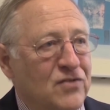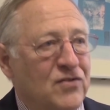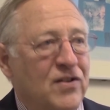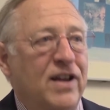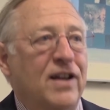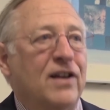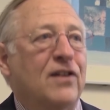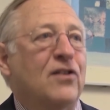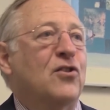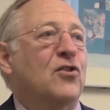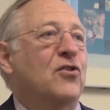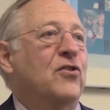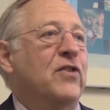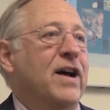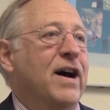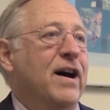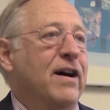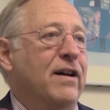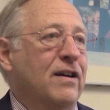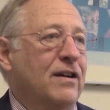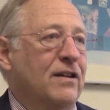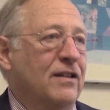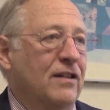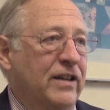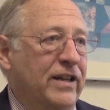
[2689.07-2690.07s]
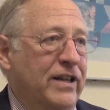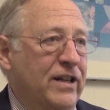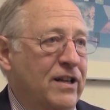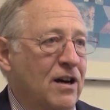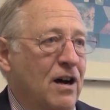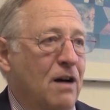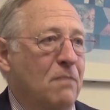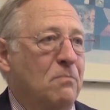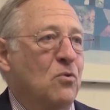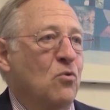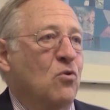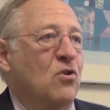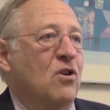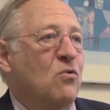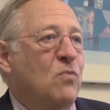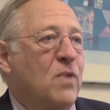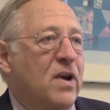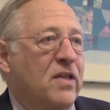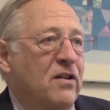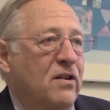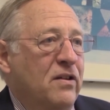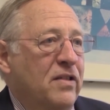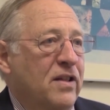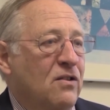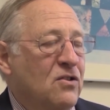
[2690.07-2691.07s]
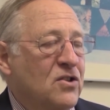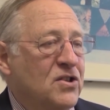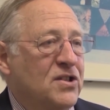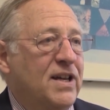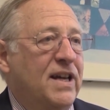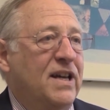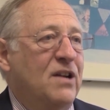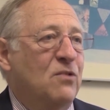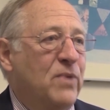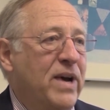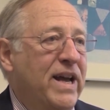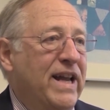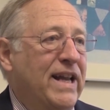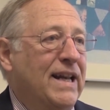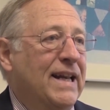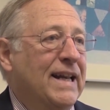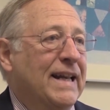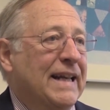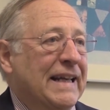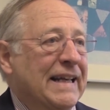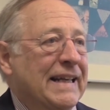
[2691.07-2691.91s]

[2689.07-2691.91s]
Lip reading: they learn how to clean up, or whether they'll say, wait,